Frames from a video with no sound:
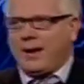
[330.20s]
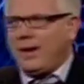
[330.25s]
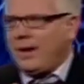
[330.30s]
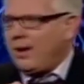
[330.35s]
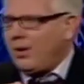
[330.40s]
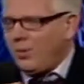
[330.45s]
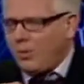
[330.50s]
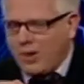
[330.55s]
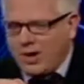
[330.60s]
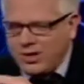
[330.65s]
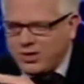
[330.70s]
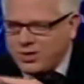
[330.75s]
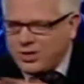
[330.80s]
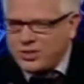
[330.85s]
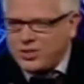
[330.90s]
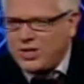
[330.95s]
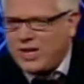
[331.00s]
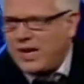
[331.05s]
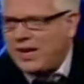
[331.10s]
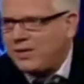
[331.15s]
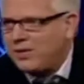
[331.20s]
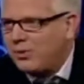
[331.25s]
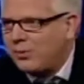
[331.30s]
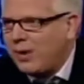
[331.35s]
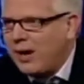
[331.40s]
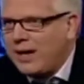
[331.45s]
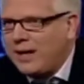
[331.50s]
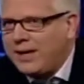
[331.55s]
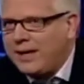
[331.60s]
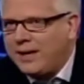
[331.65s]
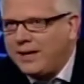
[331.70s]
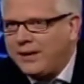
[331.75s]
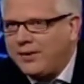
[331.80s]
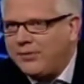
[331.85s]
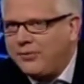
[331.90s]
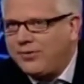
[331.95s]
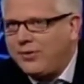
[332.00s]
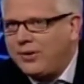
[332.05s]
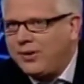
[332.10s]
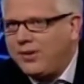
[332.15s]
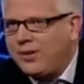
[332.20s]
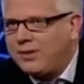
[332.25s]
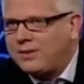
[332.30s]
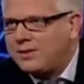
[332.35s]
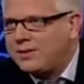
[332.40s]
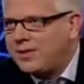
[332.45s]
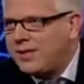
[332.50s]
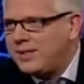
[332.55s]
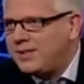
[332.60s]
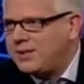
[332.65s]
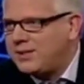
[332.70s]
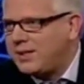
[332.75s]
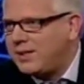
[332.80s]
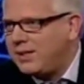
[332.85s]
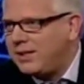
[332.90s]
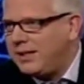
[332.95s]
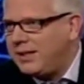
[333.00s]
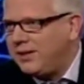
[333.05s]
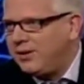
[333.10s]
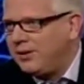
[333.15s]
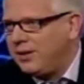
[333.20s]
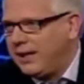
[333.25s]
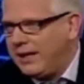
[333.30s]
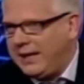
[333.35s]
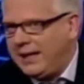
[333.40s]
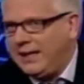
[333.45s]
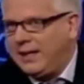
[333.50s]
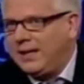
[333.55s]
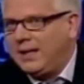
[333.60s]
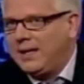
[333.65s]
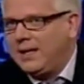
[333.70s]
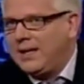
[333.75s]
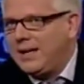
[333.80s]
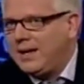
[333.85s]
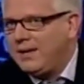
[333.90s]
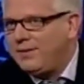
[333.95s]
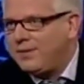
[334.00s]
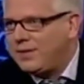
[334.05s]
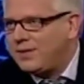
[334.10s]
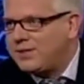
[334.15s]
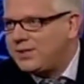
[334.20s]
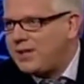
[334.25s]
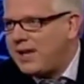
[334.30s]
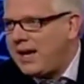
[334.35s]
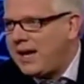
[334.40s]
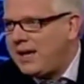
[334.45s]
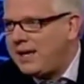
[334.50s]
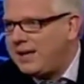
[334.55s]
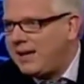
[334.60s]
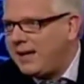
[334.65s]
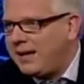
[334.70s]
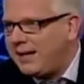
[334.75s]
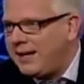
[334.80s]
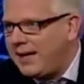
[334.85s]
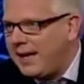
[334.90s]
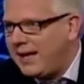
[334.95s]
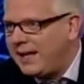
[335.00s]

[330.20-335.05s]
Because it says clearly, if you stand against, you'll be destroyed.